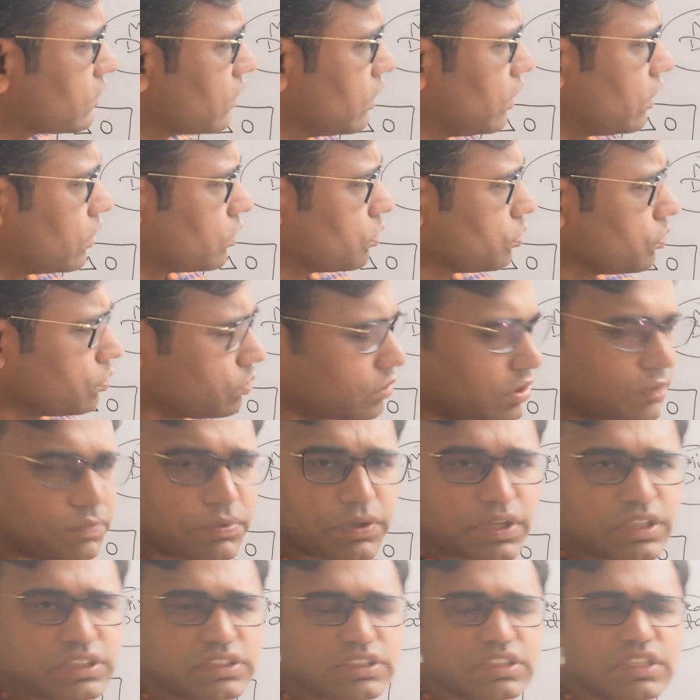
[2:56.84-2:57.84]
to
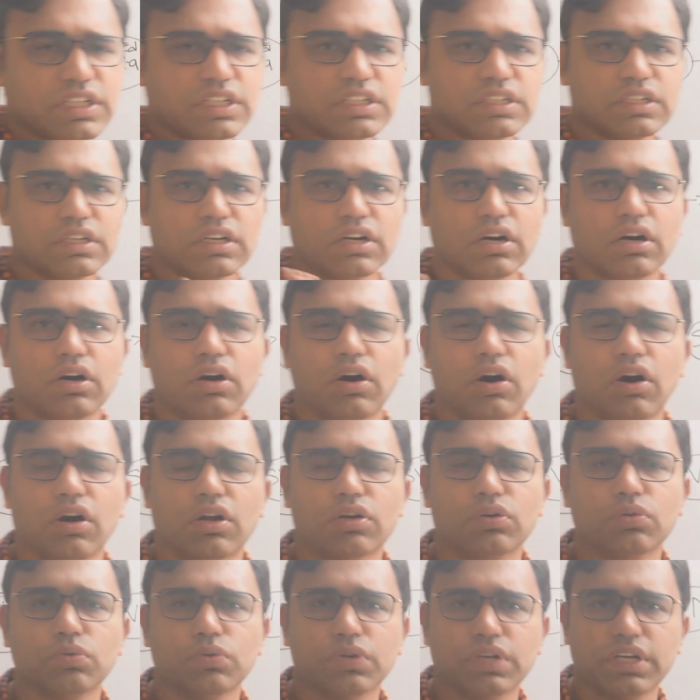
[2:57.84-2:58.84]
differentiate
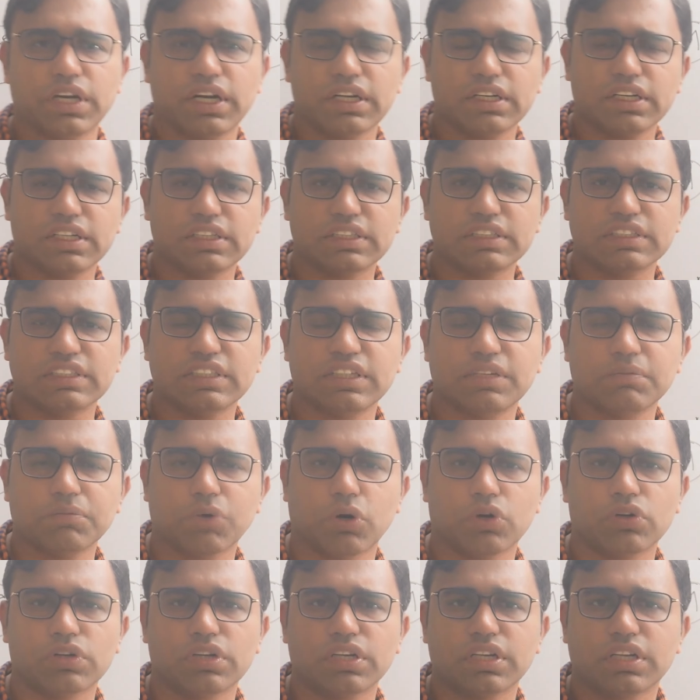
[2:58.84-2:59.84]
or to create the decision
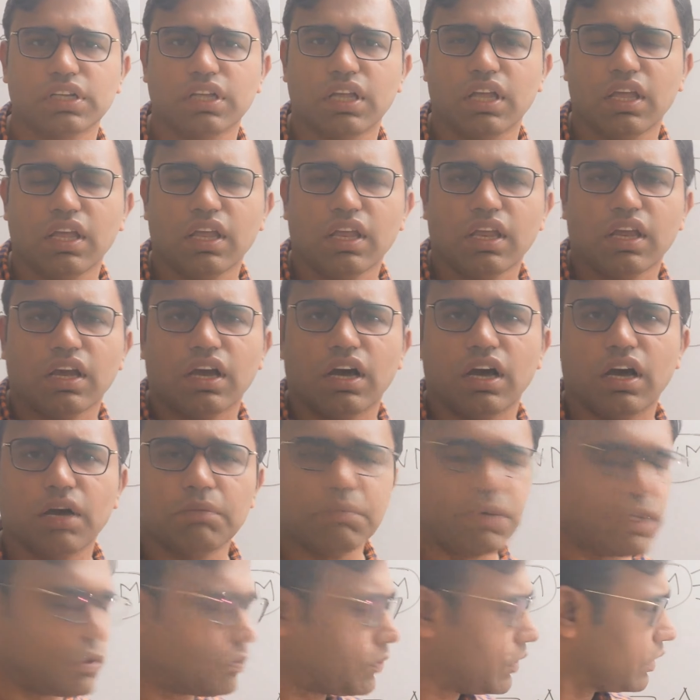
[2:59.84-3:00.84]
boundary
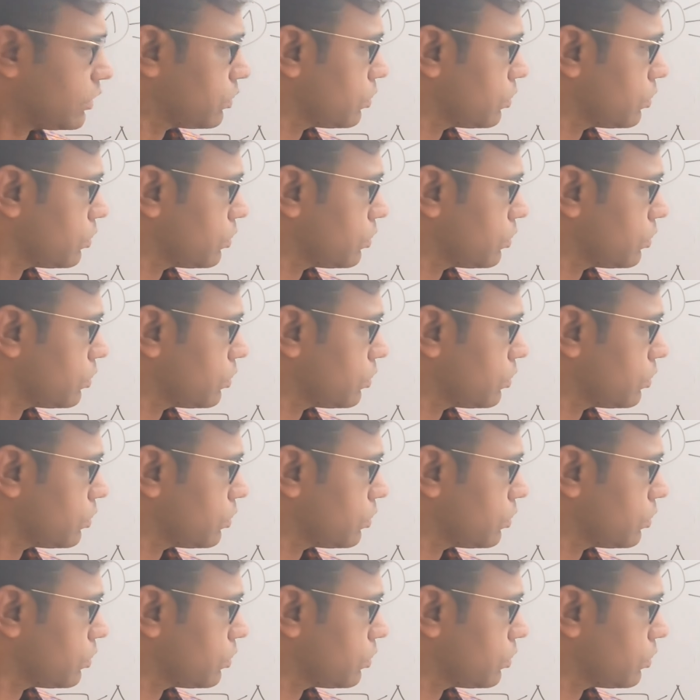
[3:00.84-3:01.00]
between